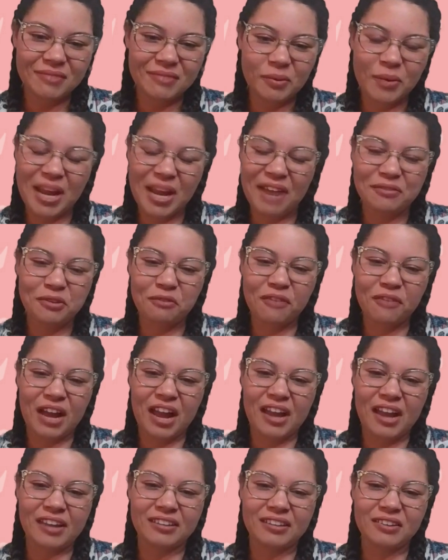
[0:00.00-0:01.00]
we have to
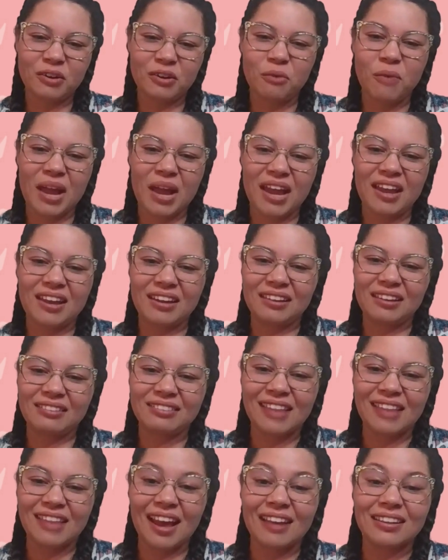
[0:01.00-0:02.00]
find a way
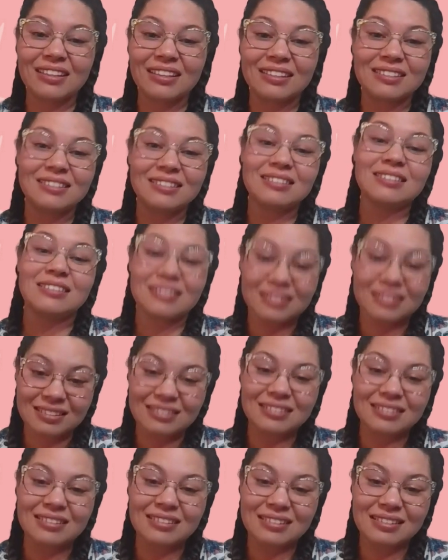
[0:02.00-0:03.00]
that is